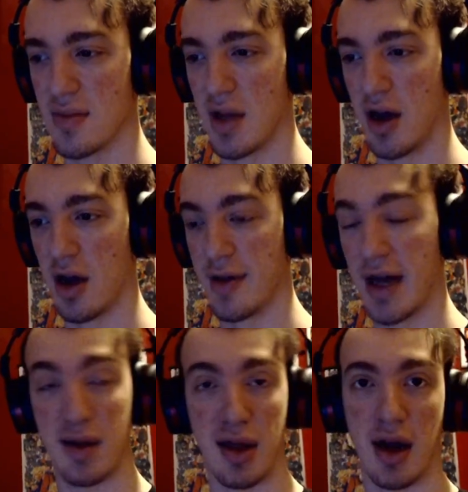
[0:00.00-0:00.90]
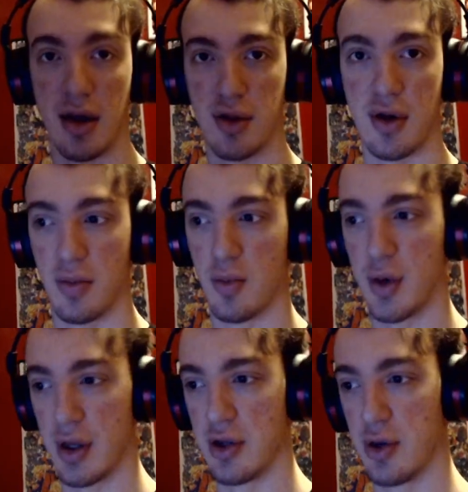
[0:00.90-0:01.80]
That said, I still
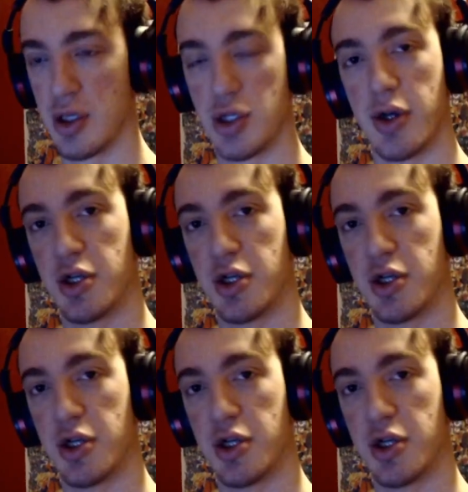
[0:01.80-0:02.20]
really do enjoy